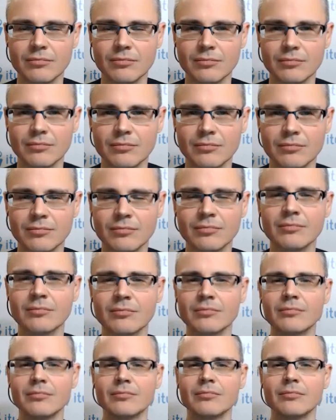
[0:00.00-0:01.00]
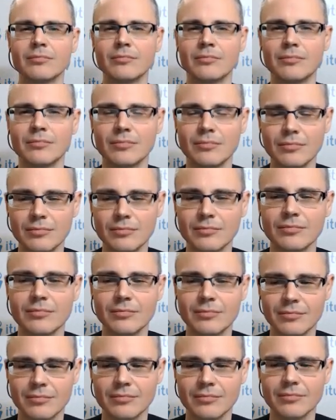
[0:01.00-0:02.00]

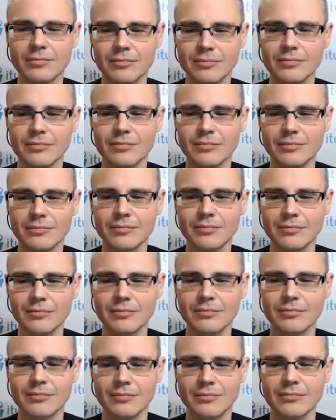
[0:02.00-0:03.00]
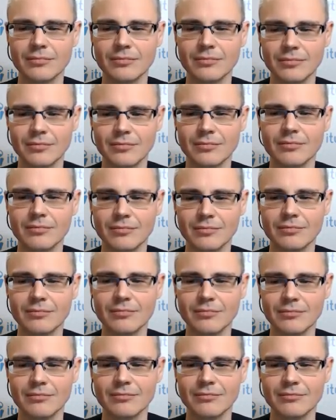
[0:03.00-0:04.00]

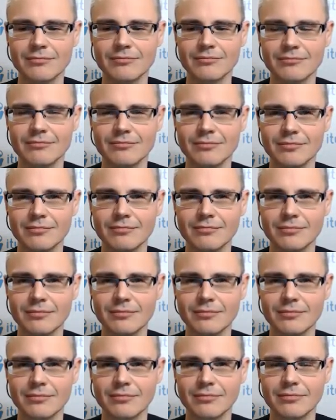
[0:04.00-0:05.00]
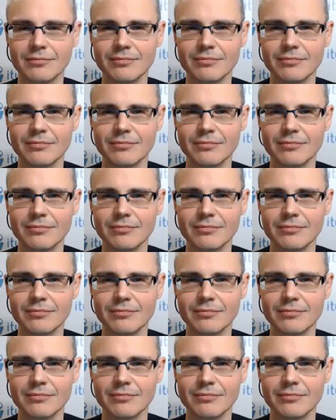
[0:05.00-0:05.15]
This person isn't speaking.